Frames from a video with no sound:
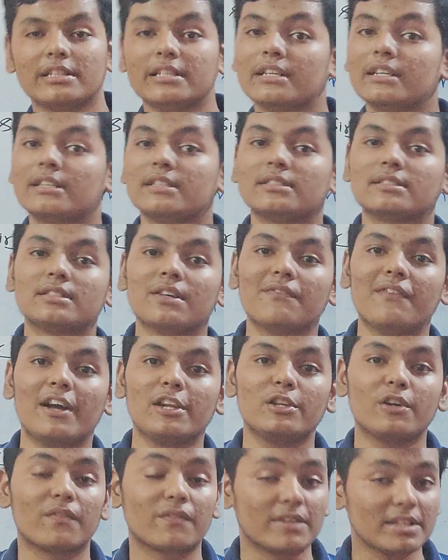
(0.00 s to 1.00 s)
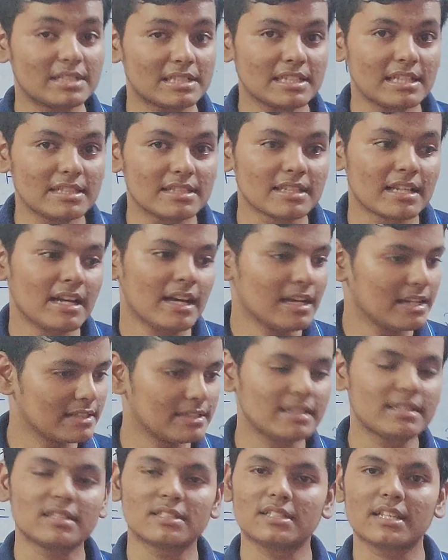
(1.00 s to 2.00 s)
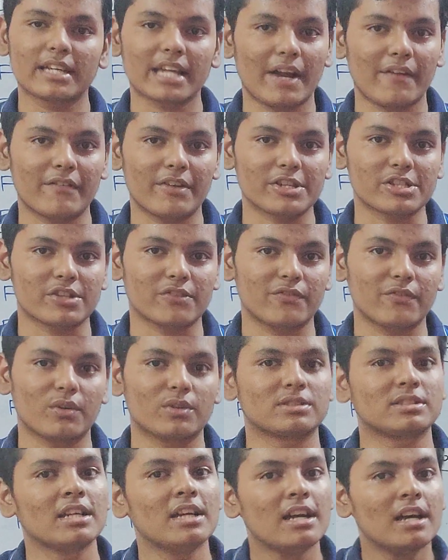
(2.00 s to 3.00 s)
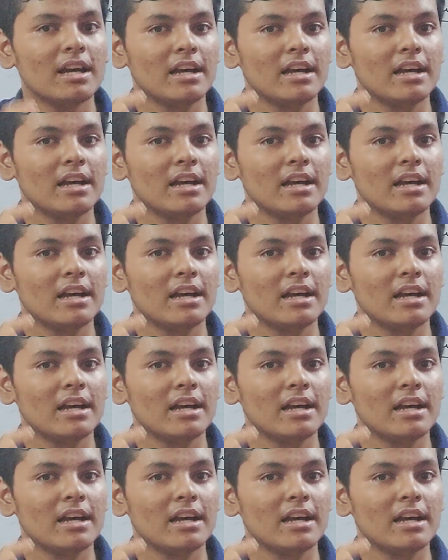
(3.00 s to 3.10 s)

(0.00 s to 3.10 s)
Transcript: here is the value of distance, this is the gravitation force.